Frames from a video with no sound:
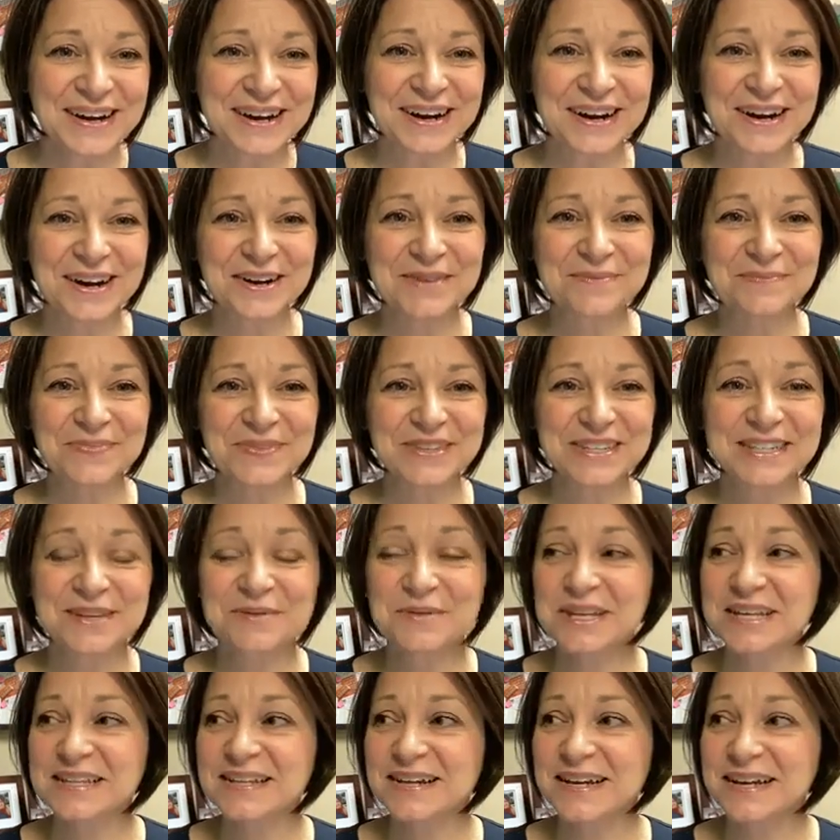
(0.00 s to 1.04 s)
um,
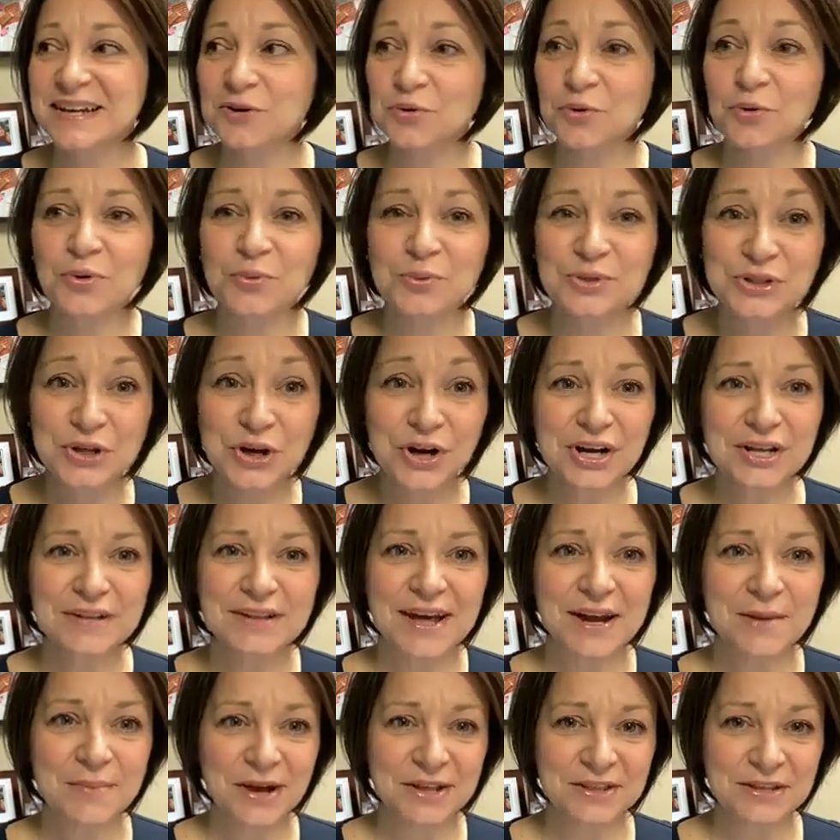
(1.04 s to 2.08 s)
something like we, we, talk a
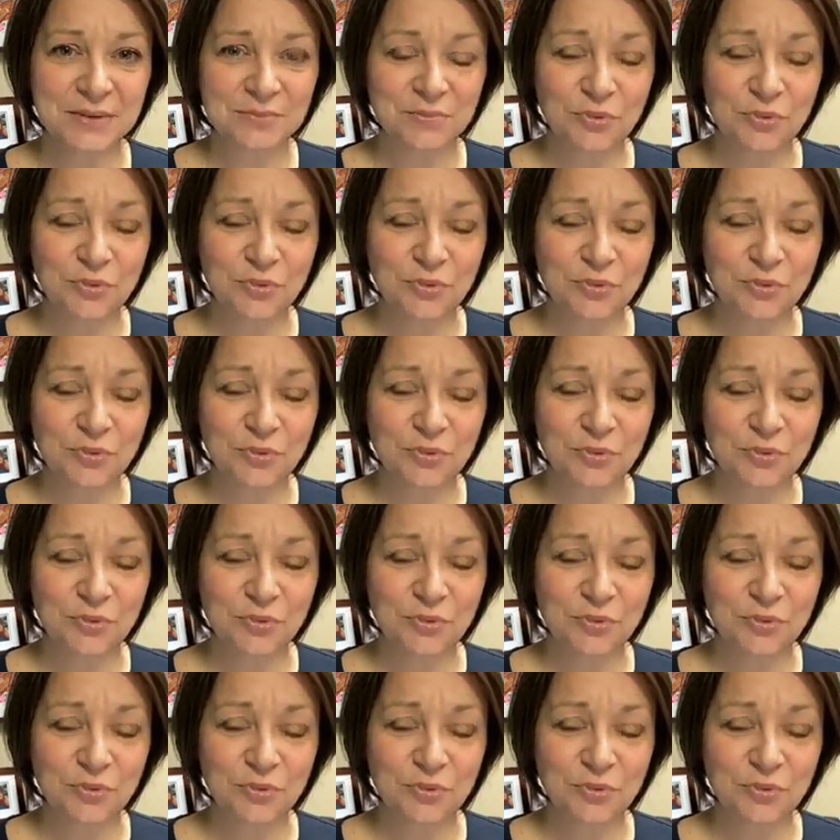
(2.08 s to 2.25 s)
lot about